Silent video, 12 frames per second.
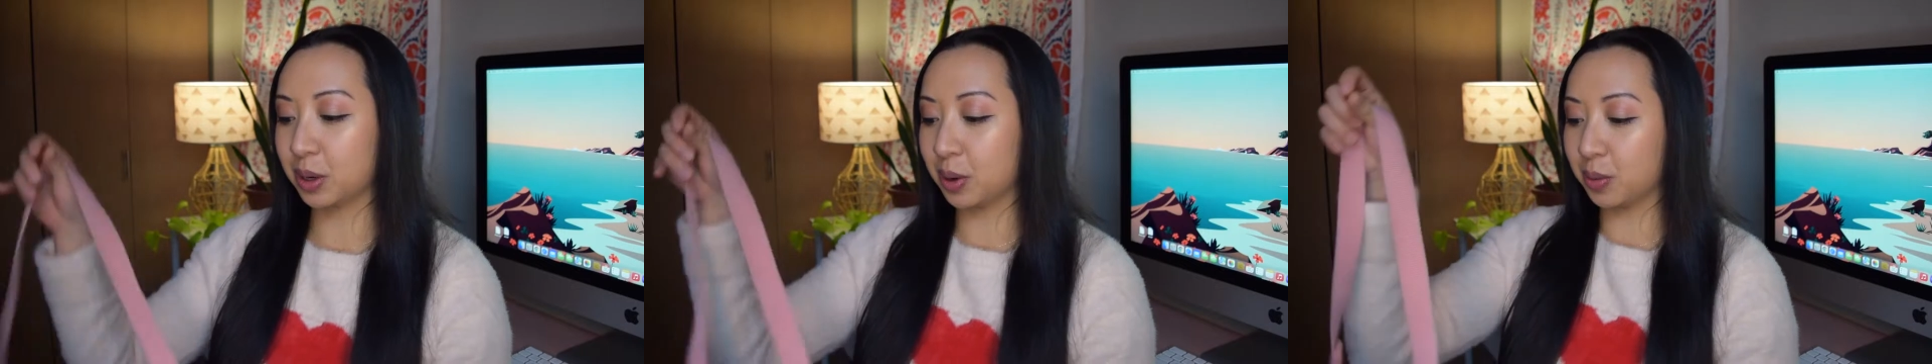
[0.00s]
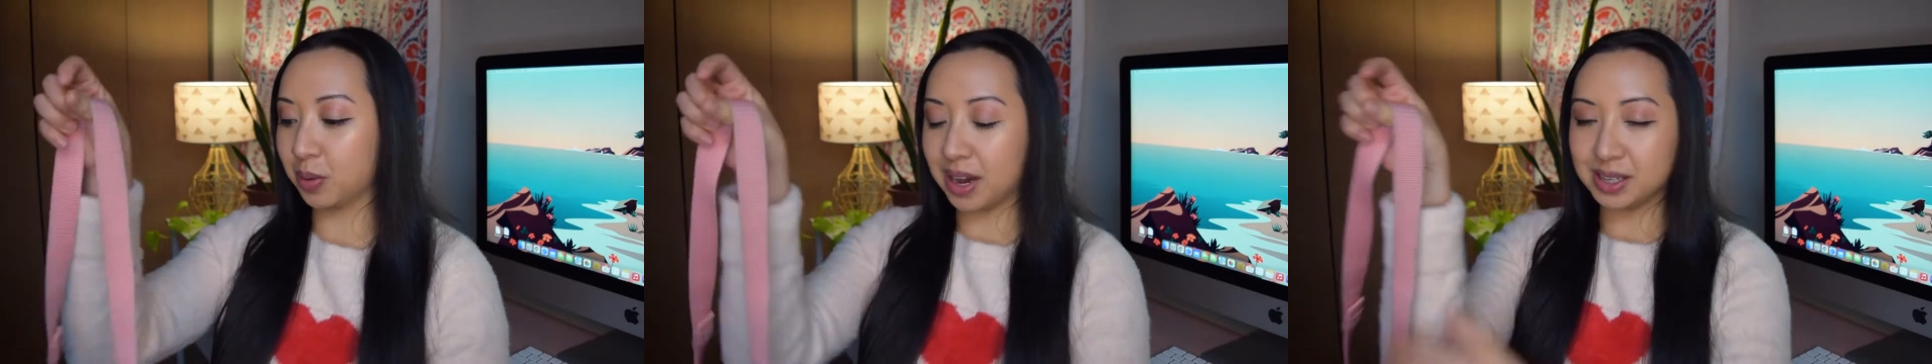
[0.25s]

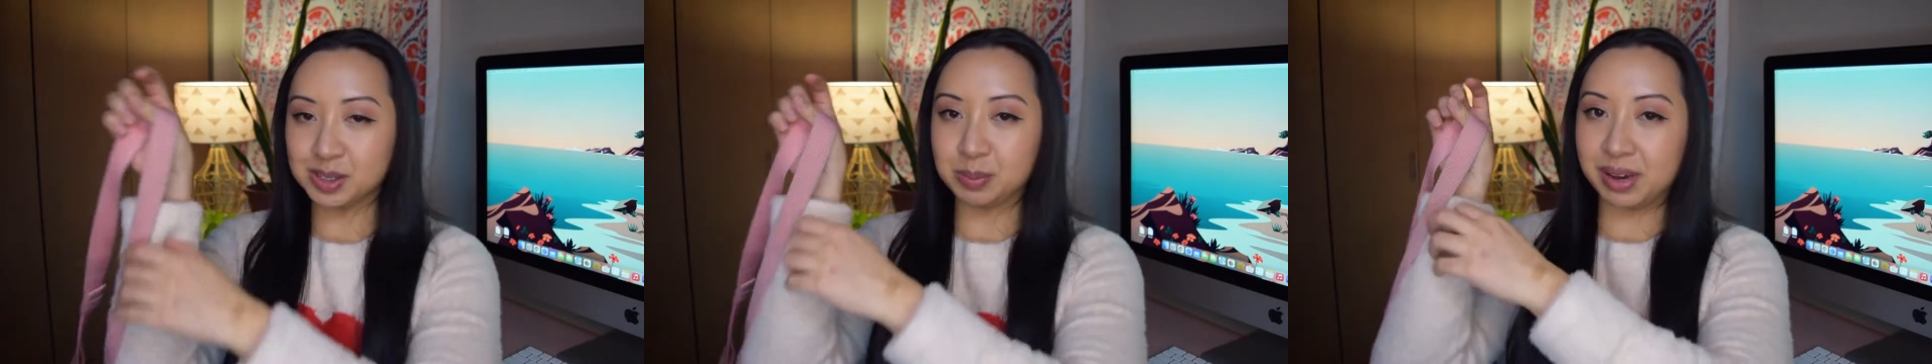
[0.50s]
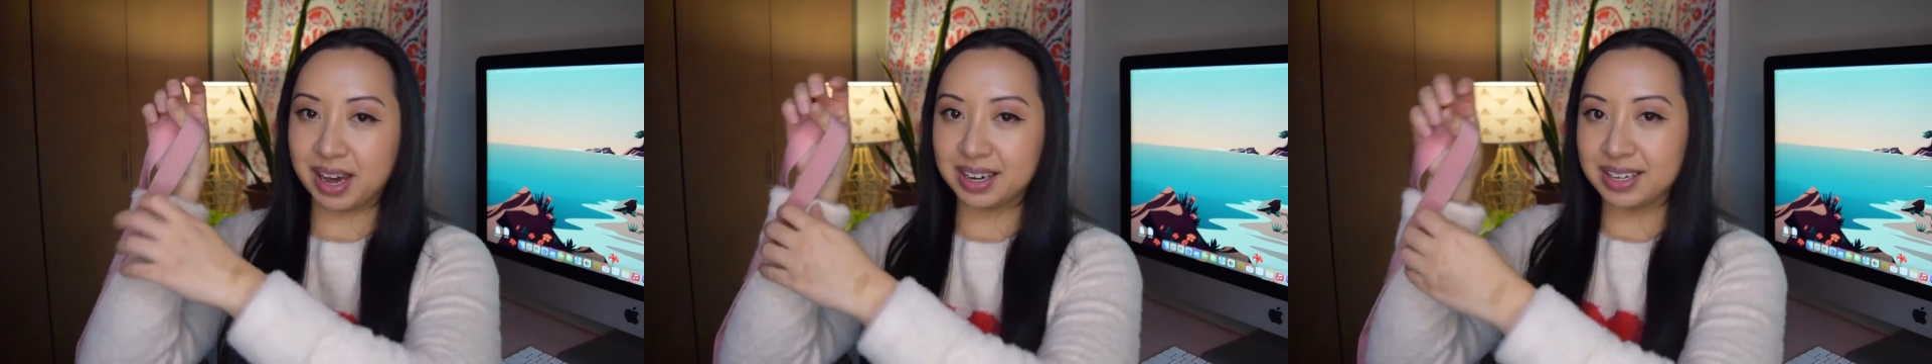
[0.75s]

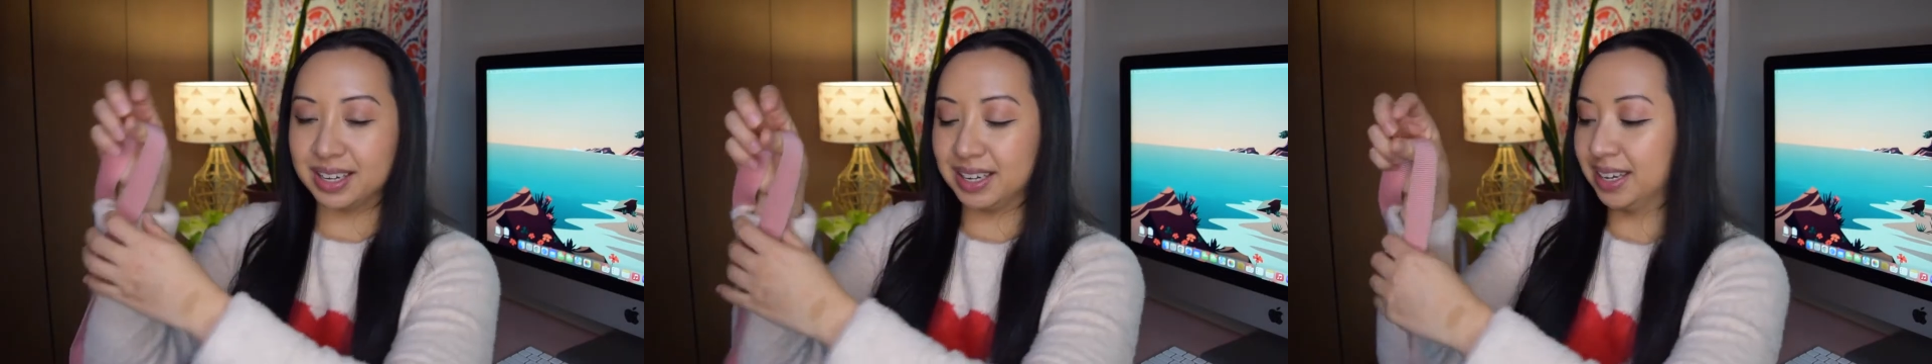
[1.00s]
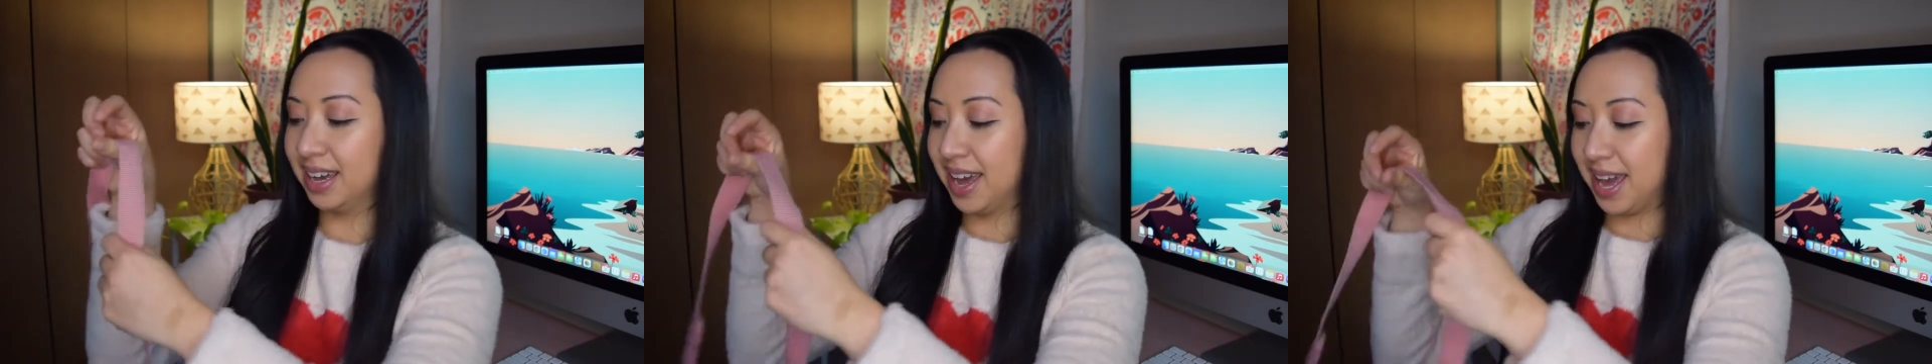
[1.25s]

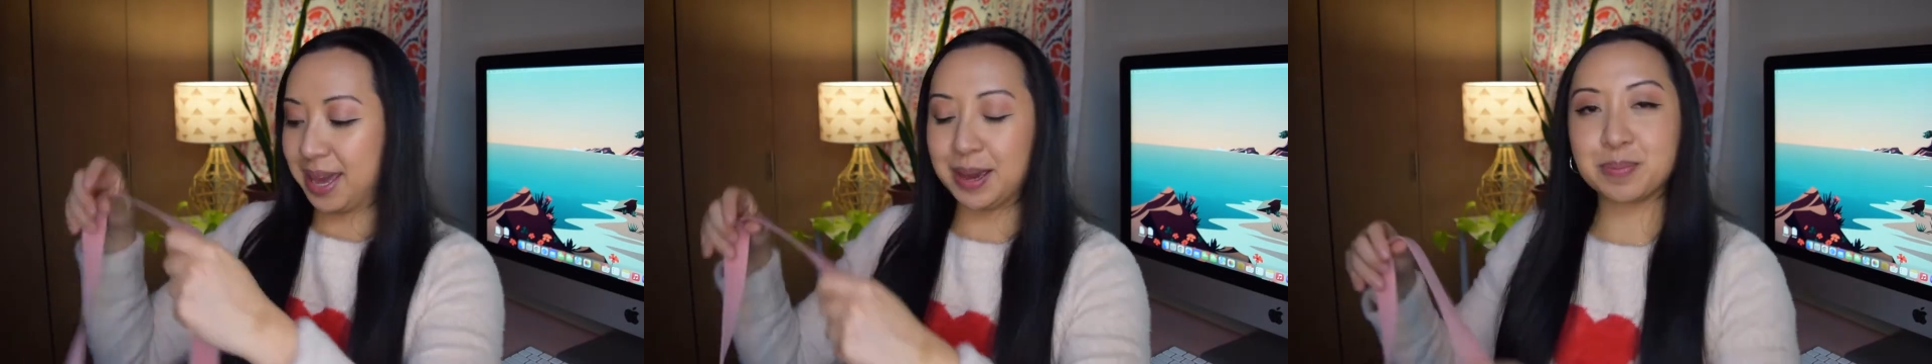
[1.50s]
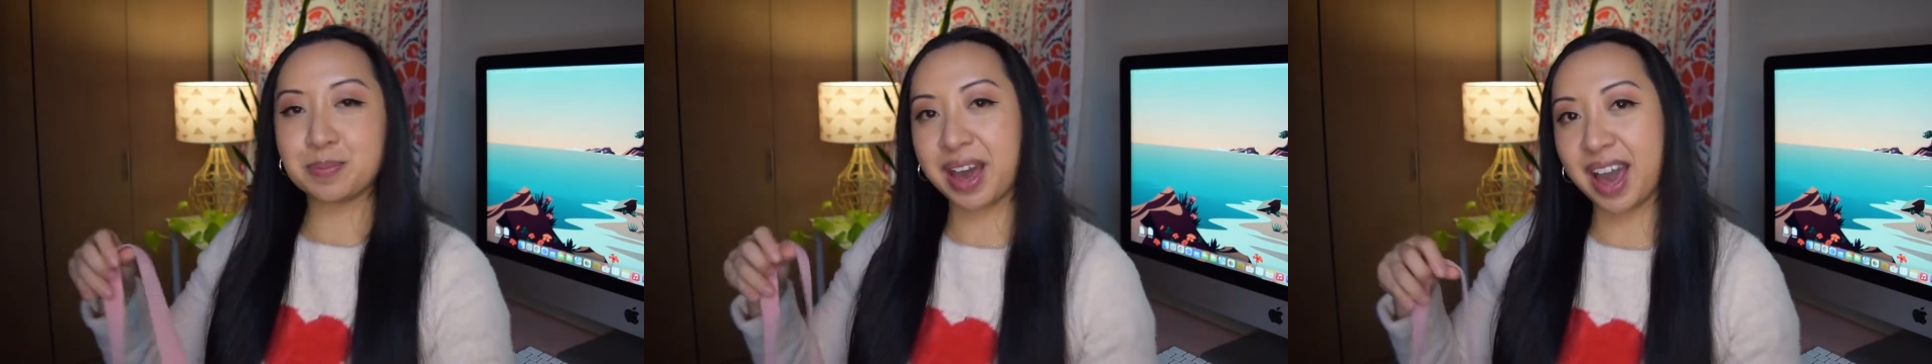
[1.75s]
crossbody
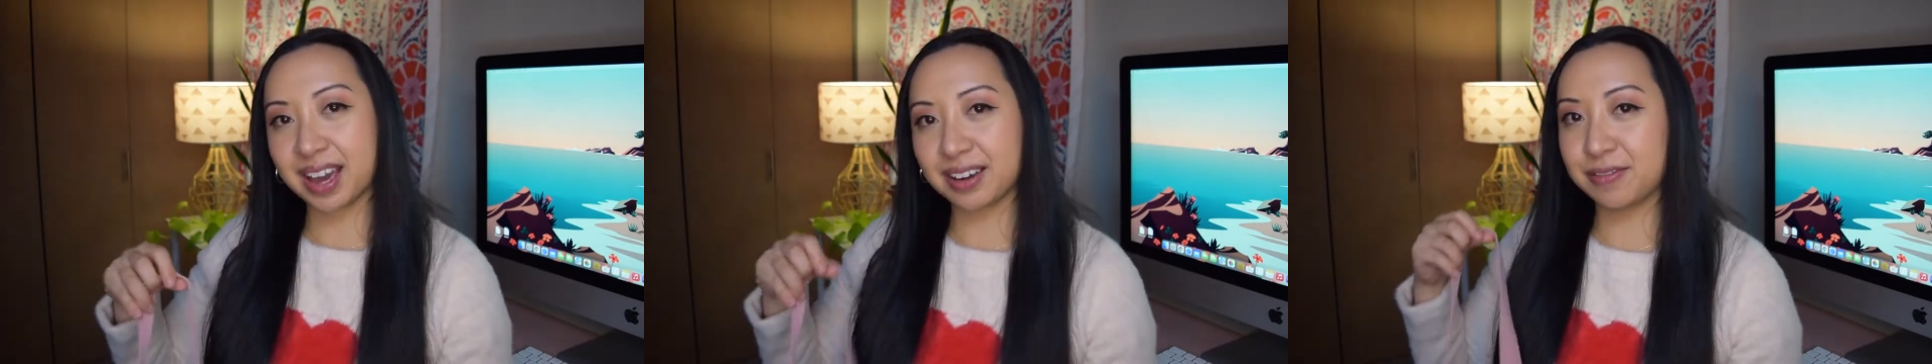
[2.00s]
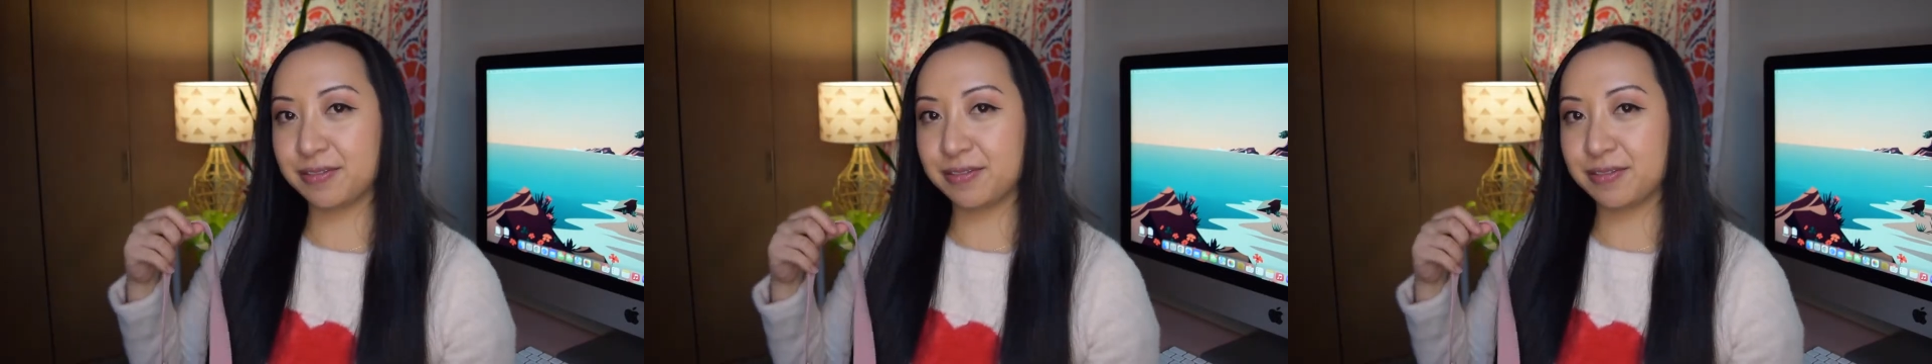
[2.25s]
hip pack,